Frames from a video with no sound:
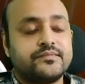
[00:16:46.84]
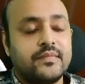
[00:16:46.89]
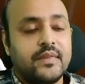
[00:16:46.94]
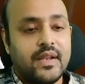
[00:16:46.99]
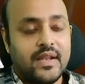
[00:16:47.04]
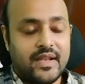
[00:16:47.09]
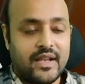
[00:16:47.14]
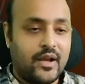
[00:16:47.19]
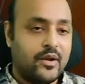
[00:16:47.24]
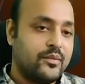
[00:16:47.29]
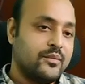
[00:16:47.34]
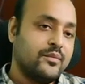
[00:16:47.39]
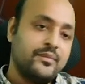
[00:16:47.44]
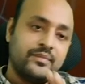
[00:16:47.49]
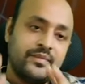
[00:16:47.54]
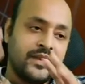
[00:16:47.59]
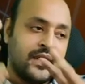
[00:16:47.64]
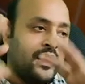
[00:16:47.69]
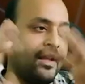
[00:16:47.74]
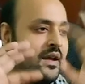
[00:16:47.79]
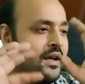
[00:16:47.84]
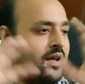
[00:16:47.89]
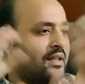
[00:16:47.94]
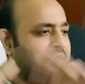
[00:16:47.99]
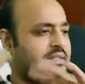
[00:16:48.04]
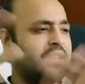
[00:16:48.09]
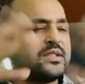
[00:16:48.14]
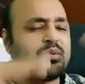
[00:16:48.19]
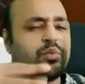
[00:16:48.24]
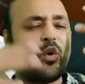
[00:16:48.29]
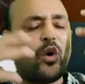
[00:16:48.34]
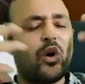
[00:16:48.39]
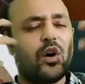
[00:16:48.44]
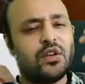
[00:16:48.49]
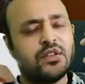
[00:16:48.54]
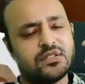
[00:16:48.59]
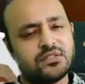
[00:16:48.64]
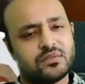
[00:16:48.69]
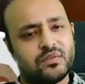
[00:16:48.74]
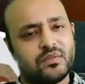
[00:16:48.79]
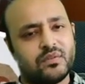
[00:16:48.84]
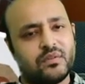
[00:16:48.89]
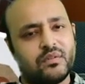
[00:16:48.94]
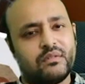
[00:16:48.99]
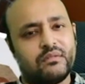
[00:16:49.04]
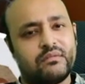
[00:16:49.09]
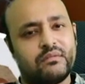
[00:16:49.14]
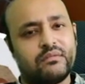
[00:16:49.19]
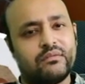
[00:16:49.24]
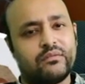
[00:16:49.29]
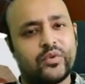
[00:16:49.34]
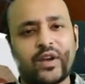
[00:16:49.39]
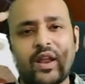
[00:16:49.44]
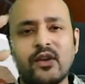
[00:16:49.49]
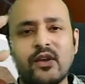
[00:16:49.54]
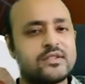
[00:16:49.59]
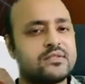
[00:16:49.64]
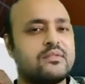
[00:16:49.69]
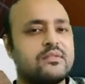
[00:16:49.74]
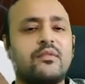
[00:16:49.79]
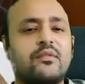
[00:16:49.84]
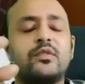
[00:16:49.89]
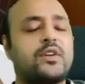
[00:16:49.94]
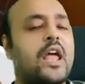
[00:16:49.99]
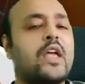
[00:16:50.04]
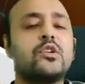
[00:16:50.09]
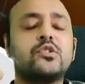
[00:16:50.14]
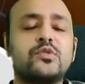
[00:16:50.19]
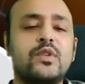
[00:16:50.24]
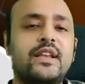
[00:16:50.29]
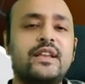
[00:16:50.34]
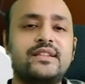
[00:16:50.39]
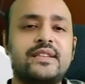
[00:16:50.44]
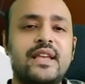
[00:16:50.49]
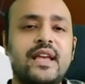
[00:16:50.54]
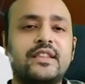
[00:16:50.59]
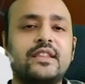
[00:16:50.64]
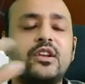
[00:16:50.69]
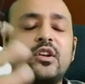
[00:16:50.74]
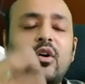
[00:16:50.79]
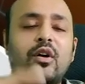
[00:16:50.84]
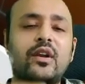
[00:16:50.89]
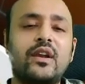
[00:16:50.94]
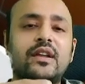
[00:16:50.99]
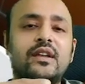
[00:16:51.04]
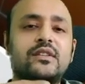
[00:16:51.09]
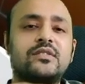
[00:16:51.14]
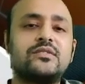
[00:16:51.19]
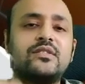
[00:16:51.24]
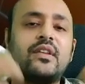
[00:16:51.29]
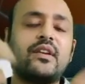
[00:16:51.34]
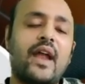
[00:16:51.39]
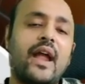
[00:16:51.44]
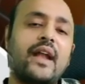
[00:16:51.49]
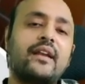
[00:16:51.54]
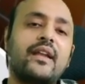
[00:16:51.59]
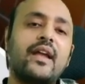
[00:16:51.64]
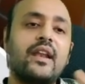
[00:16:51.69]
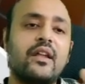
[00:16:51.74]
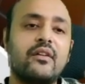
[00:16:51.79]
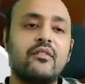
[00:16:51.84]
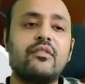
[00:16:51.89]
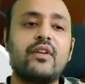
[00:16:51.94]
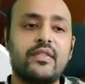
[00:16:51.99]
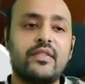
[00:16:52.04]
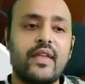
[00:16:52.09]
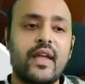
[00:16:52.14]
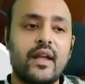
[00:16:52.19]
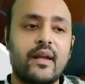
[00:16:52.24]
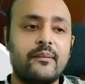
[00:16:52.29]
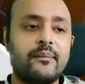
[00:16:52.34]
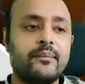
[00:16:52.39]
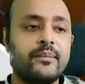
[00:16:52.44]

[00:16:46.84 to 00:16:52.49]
Now, this was what I usually say, the knowledge, the writing and everything.